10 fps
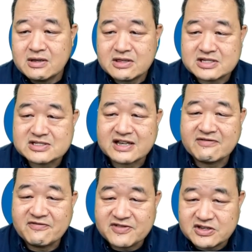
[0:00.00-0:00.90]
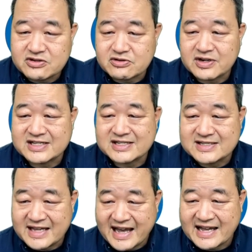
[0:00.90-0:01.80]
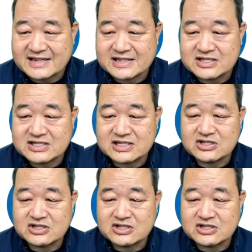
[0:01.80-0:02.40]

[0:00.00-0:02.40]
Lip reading: Things like fear and sadness